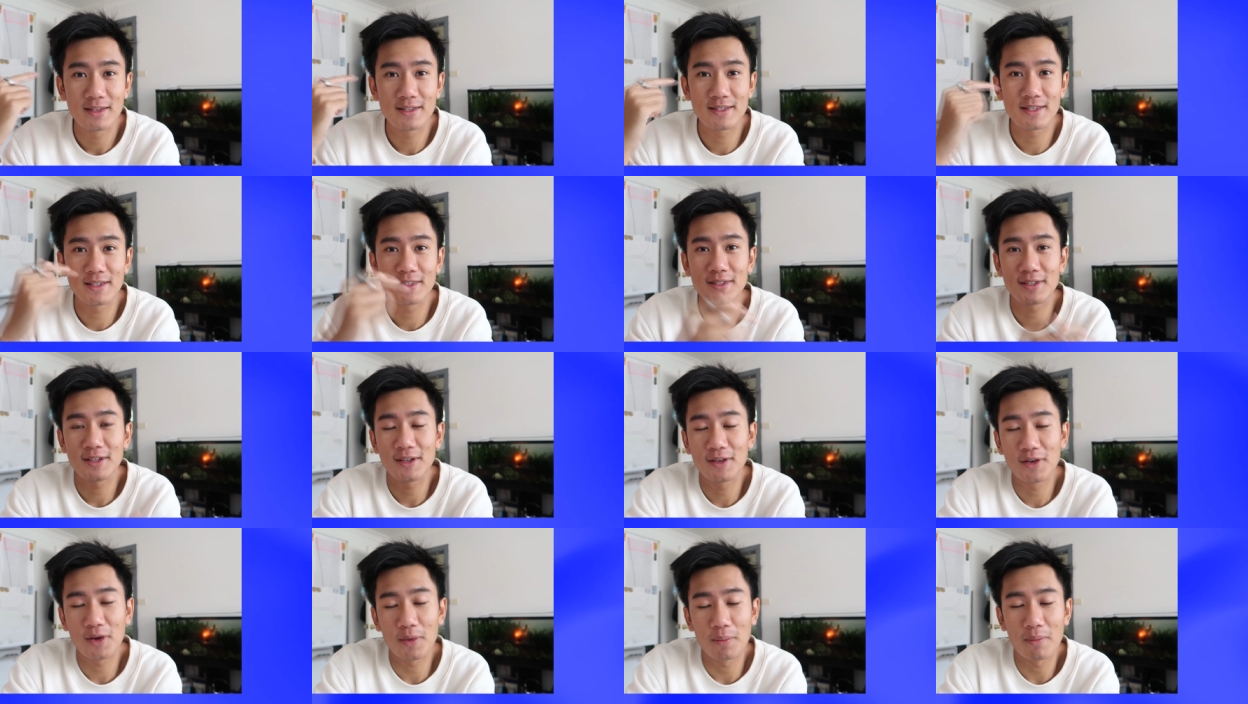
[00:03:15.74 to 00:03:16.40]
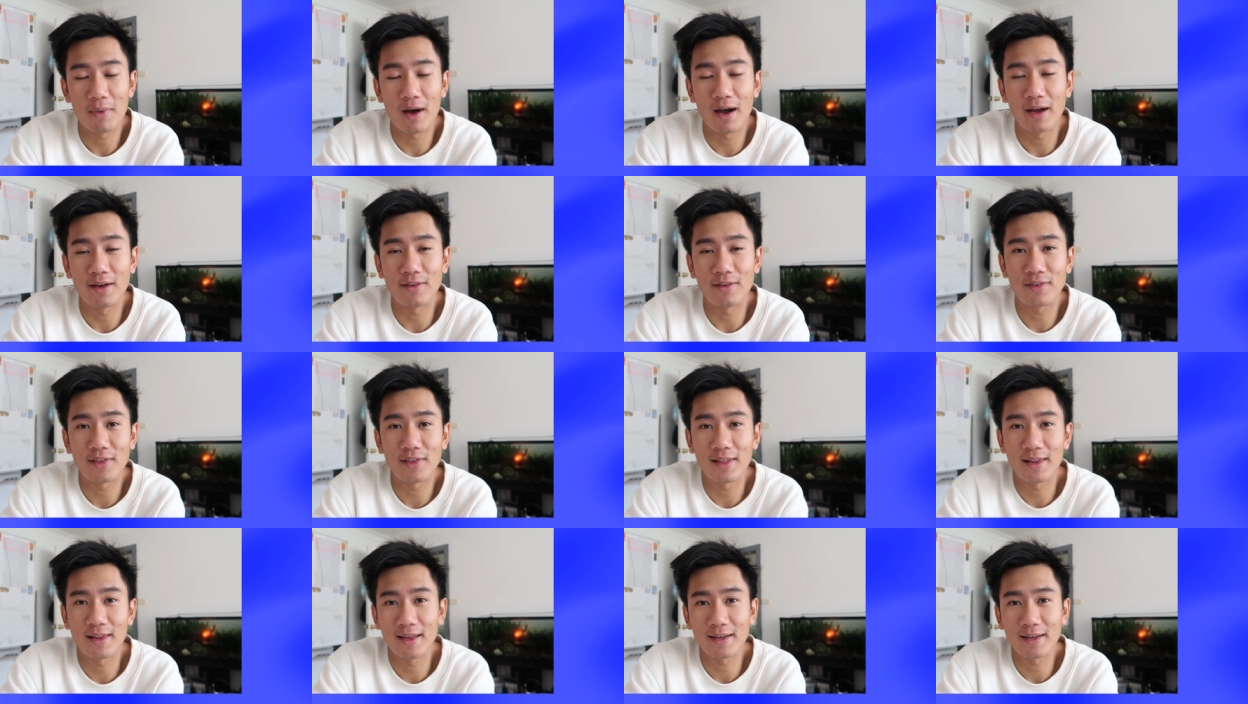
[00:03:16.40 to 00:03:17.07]
sits in your mind
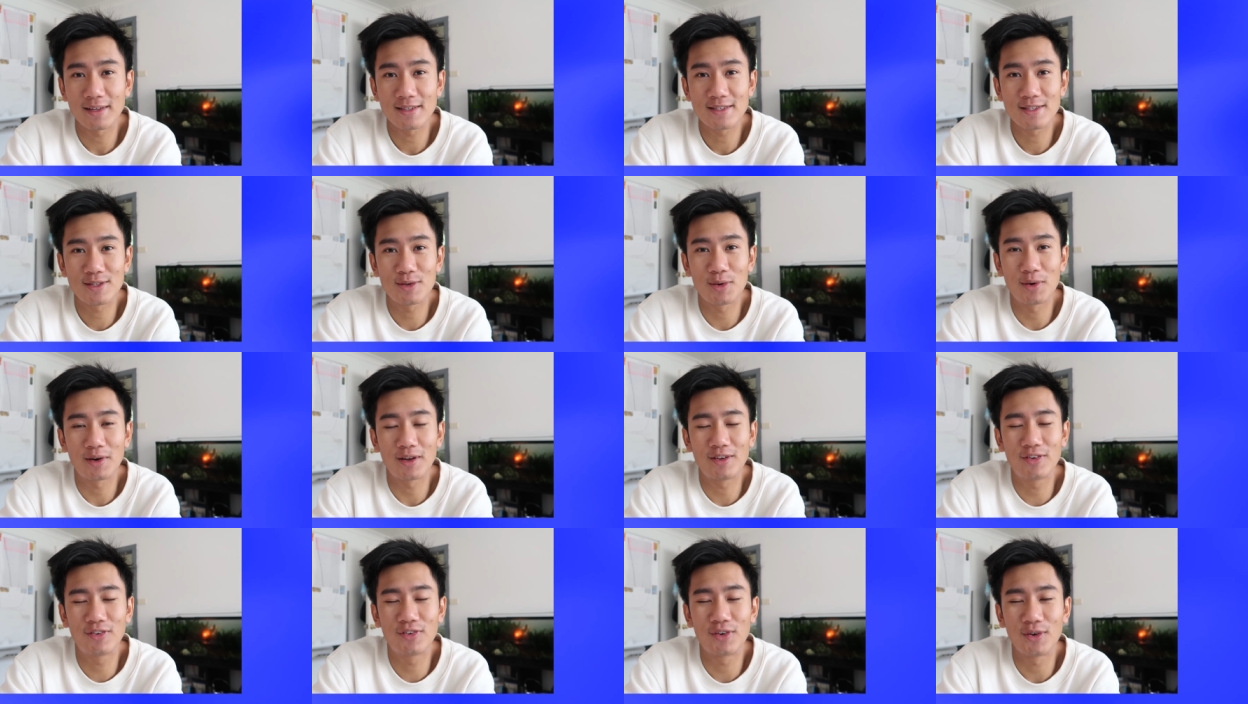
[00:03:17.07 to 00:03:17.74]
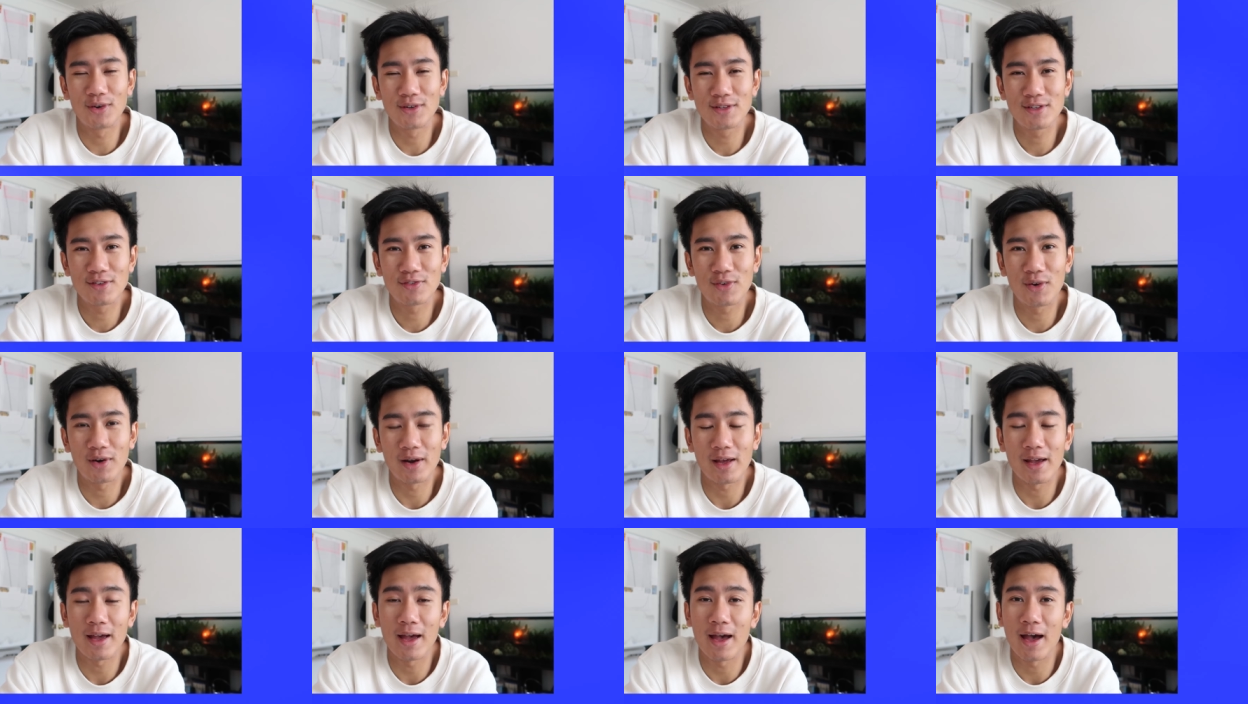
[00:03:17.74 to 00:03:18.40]
for the next 24 to
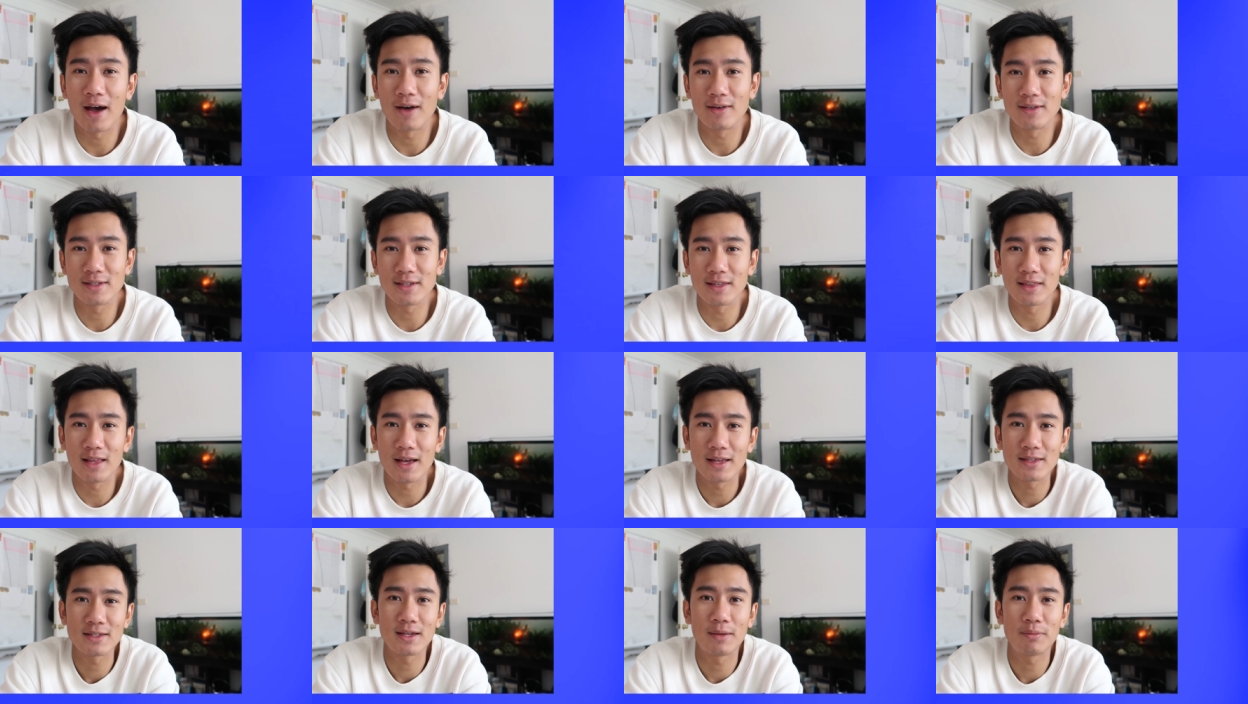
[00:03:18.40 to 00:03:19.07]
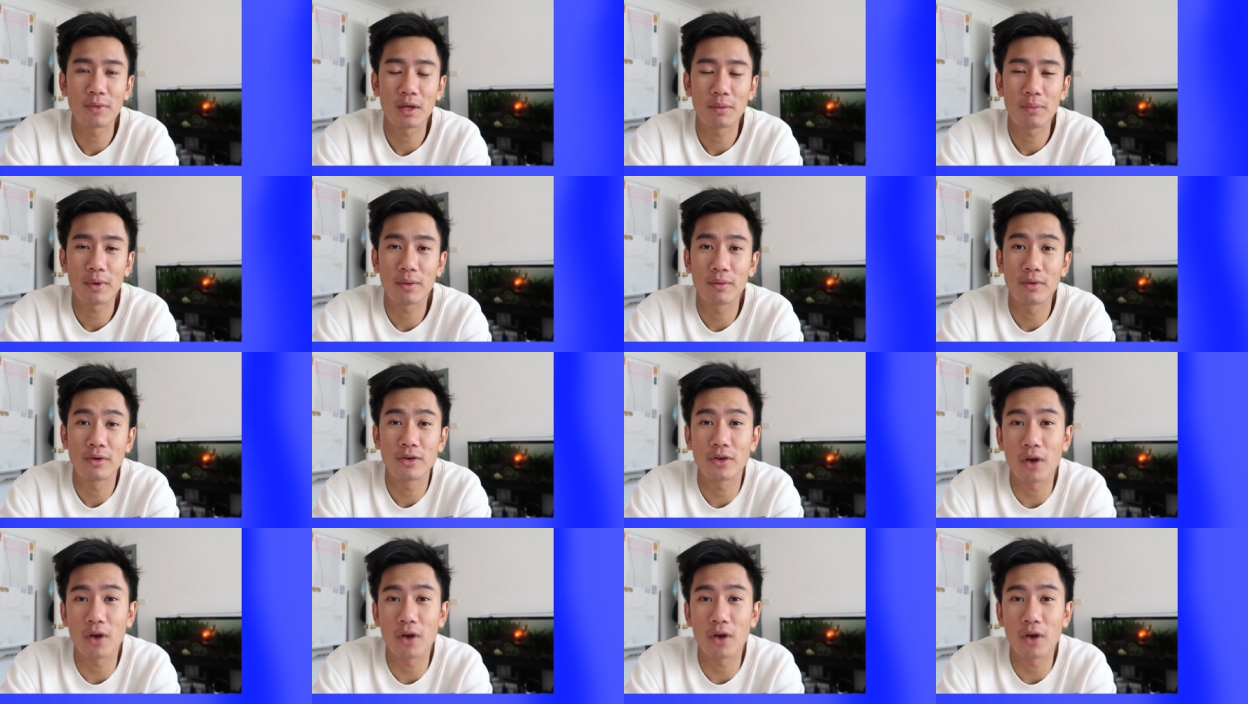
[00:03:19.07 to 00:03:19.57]
48 hours and that's something people